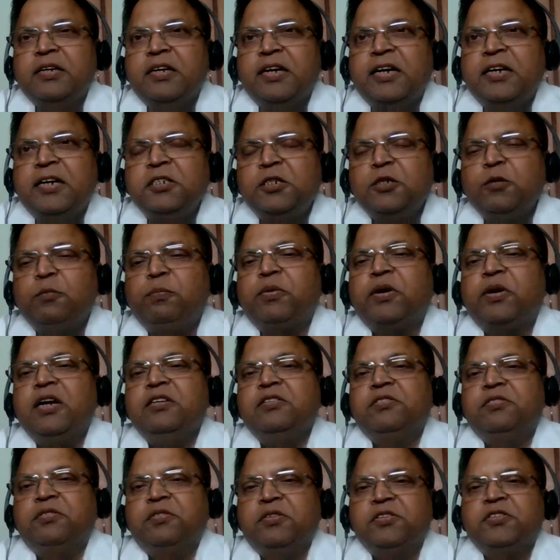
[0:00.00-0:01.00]

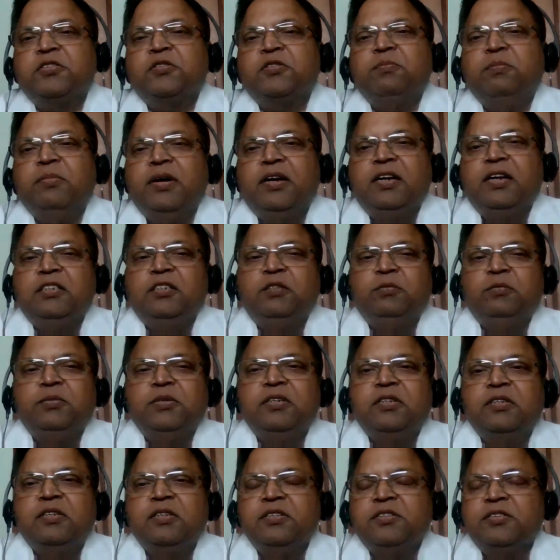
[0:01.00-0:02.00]
enterprise risk
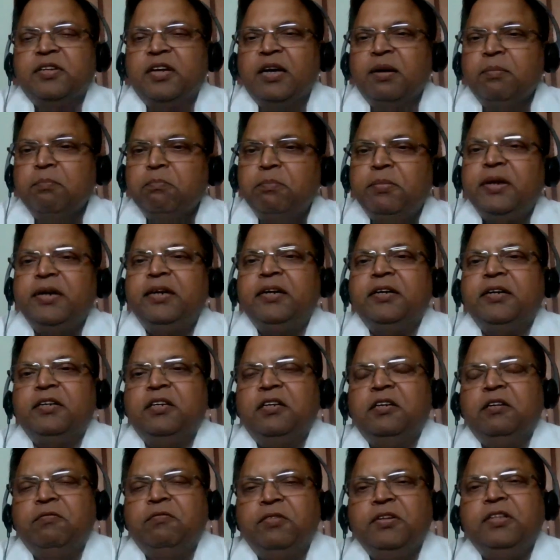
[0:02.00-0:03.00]
management is embedded
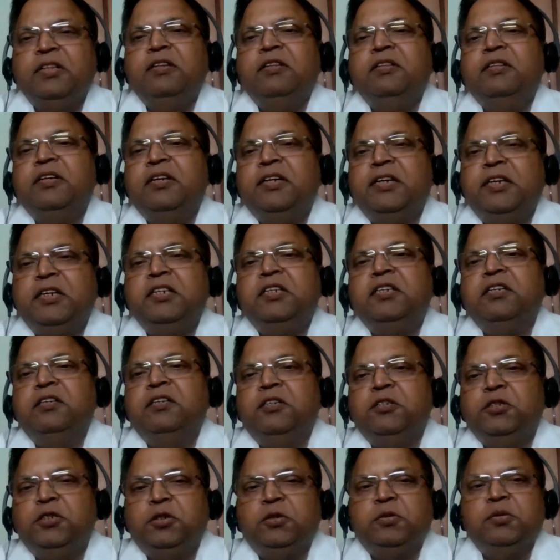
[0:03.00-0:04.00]
within the Indian
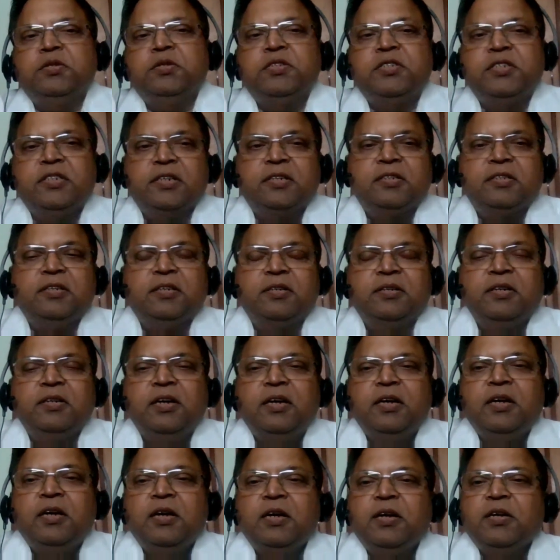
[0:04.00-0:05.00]
insurance sector.
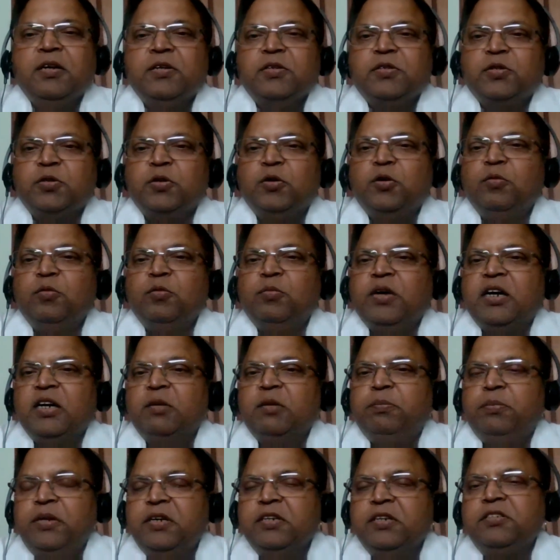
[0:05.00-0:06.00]
So
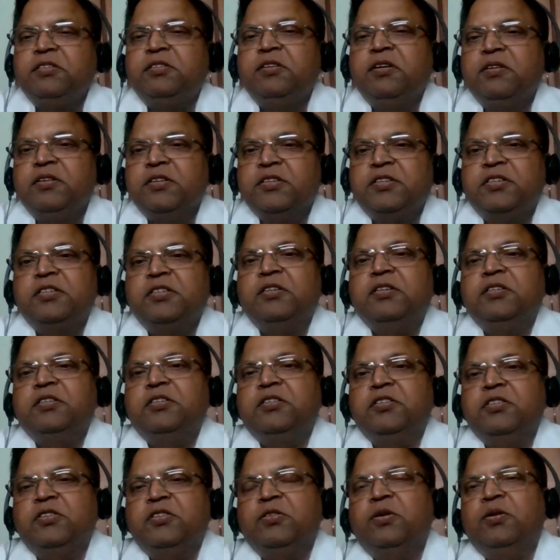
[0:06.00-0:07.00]
my PhD
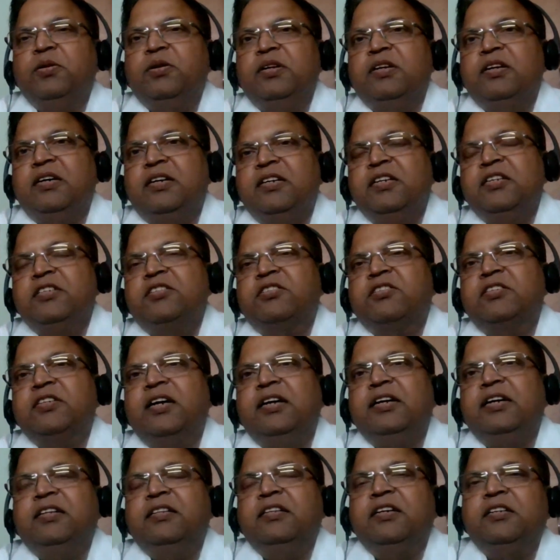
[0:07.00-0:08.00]
research is on
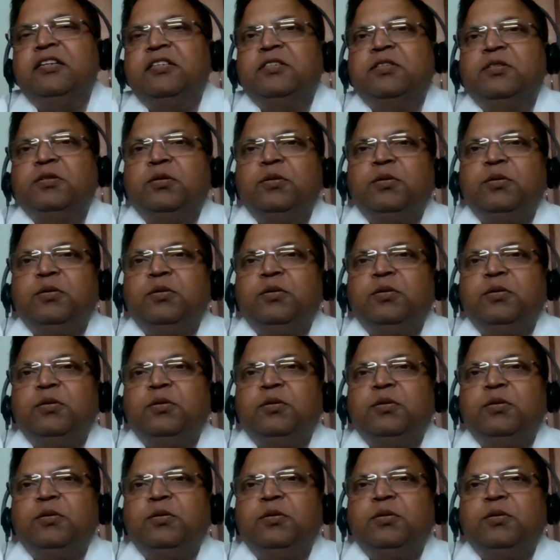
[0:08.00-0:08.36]
understanding that